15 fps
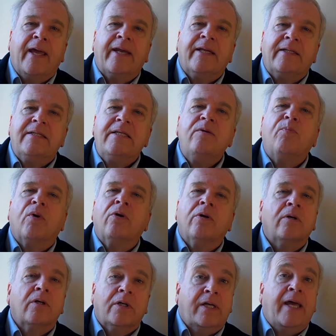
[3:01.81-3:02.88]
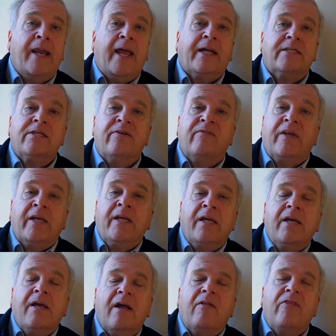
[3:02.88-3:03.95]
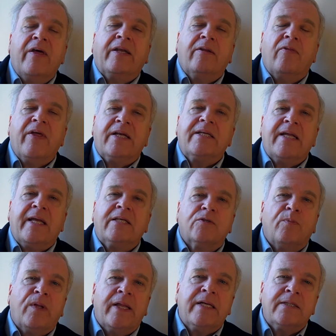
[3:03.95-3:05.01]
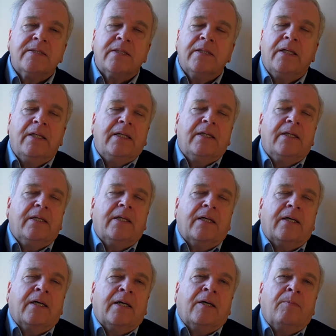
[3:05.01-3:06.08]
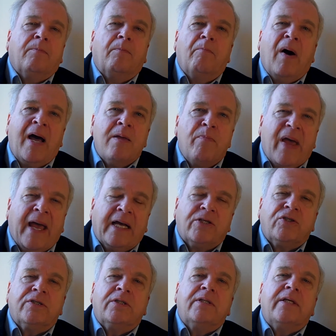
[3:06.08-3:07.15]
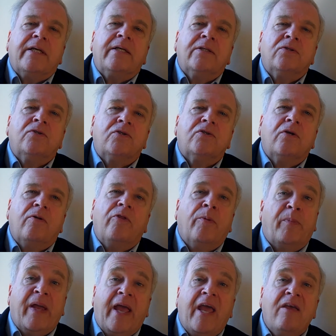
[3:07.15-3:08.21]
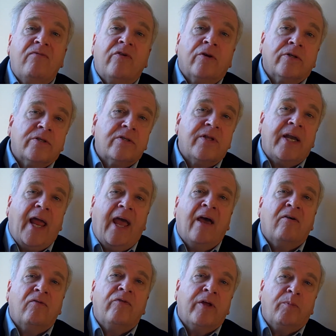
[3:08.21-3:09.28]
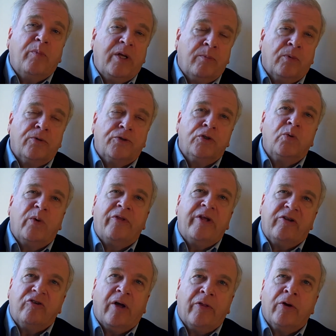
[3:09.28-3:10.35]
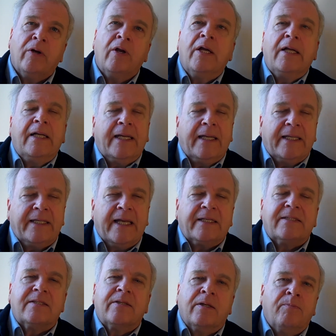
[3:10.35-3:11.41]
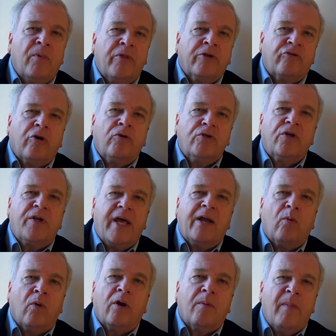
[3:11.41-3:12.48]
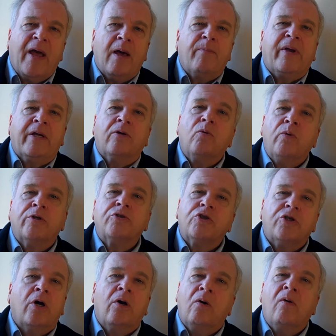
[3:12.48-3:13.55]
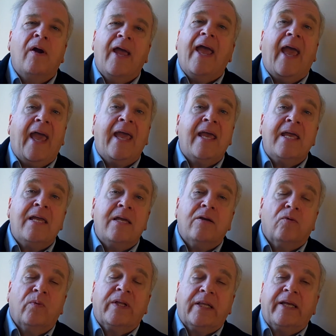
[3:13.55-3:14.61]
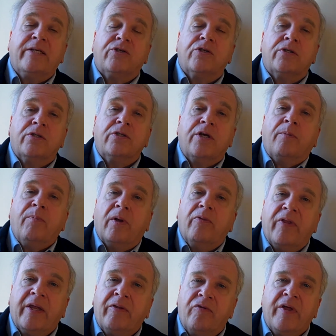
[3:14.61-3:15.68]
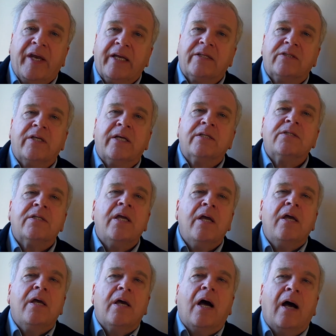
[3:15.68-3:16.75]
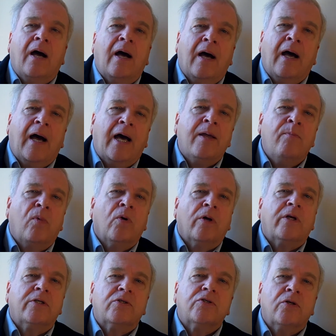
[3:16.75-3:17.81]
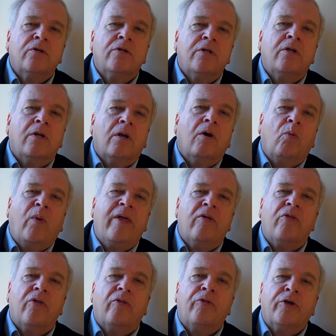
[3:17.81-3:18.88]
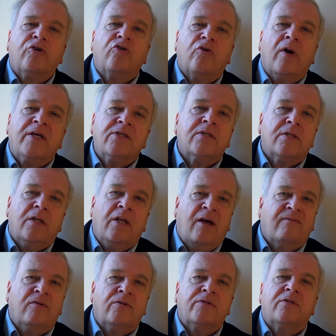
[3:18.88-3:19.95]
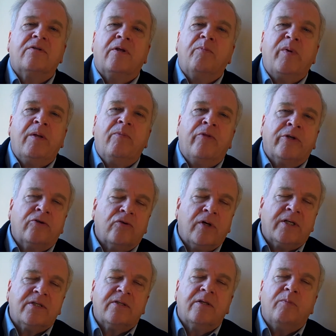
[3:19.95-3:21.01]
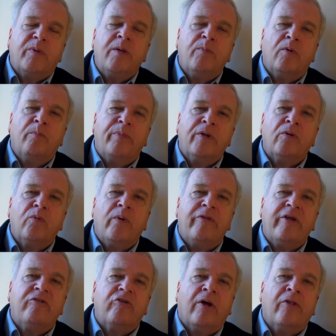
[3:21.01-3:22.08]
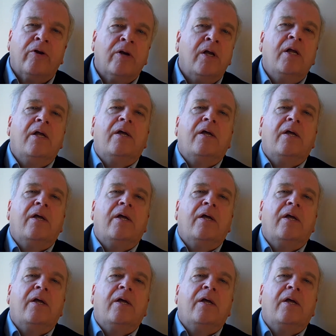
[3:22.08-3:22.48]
a deeper connectivity that takes place. My passion is the behaviors that people do with each other. Yes, the social network mapping will show a relationship that exists. I'm more concerned with the trust levels the trust that people build with each other